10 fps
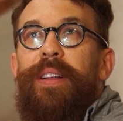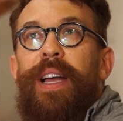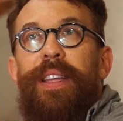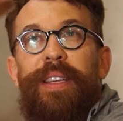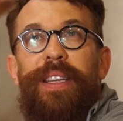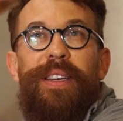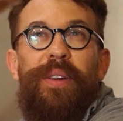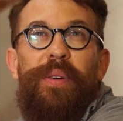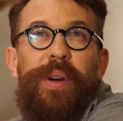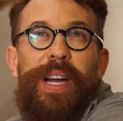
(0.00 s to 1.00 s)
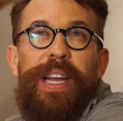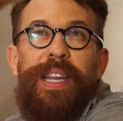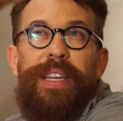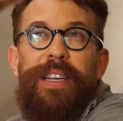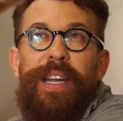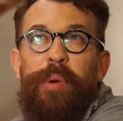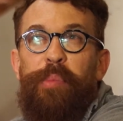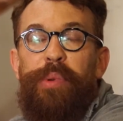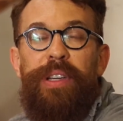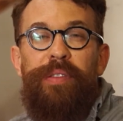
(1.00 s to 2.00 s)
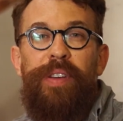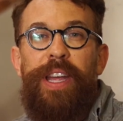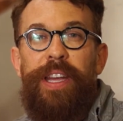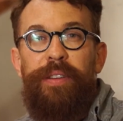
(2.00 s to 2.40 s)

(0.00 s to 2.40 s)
I am a big fan